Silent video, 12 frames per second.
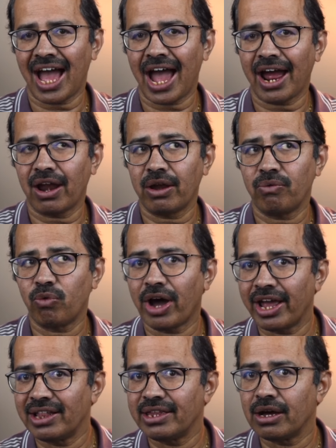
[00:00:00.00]
and
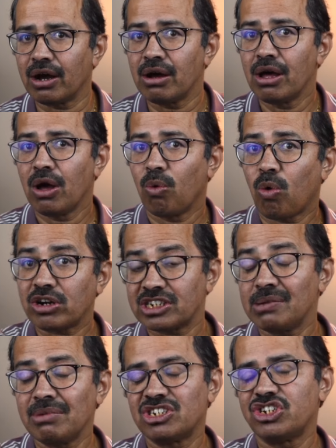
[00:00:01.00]
while the
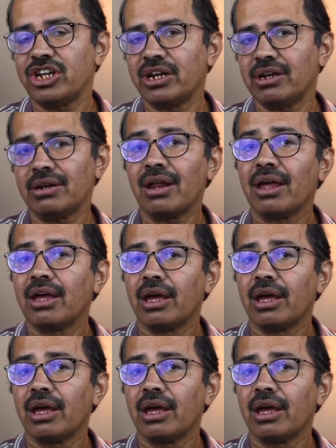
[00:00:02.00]
washing machine